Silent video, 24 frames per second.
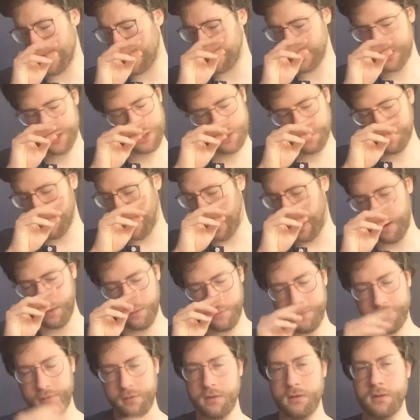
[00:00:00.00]
too
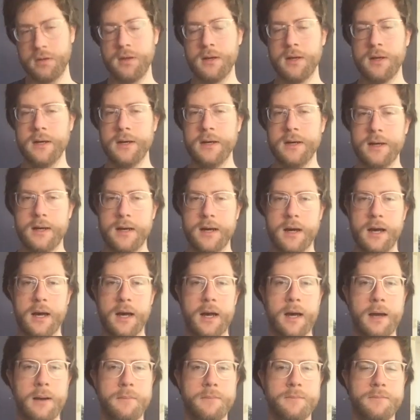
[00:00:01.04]
powerful.
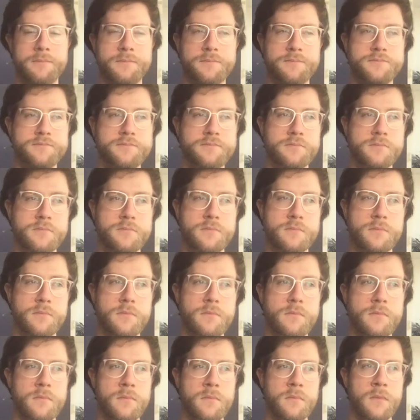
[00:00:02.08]
I
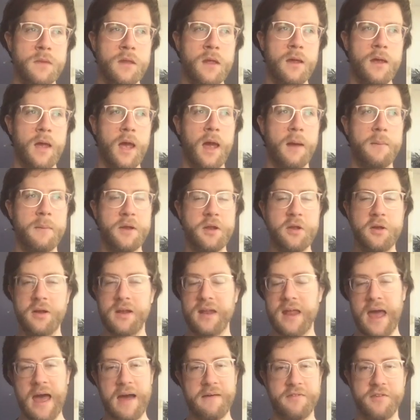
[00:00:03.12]
mean, you can
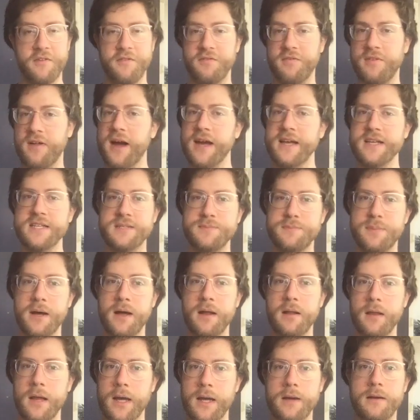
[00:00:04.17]
have the fly
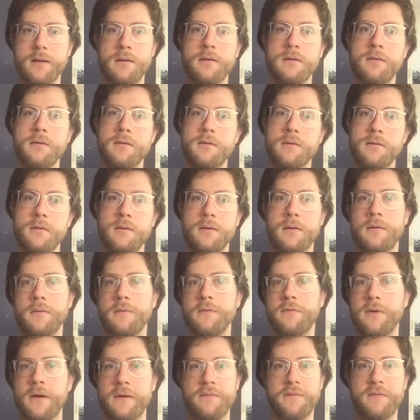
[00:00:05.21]
spell at
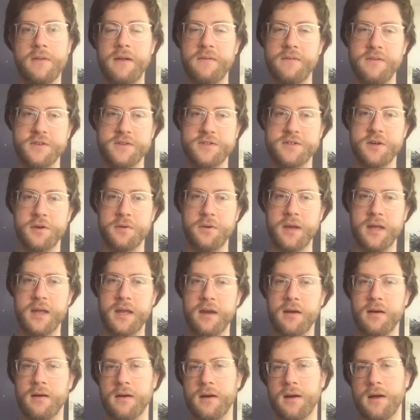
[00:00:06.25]
5th level, so
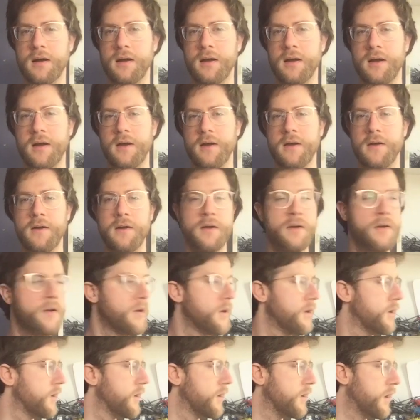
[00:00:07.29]
here,
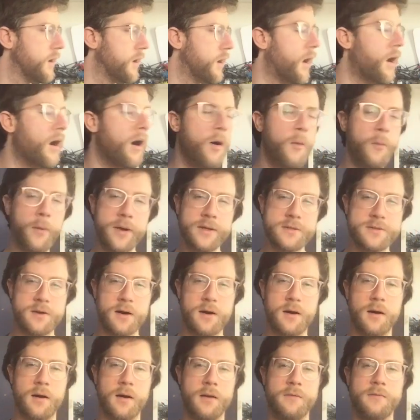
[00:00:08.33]
always
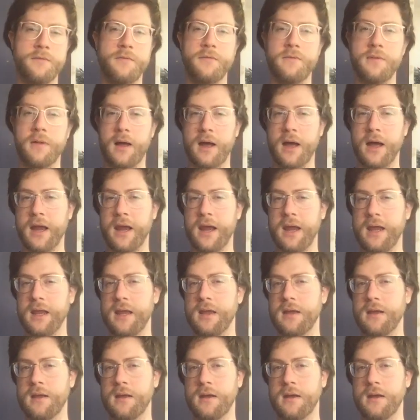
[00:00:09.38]
on flying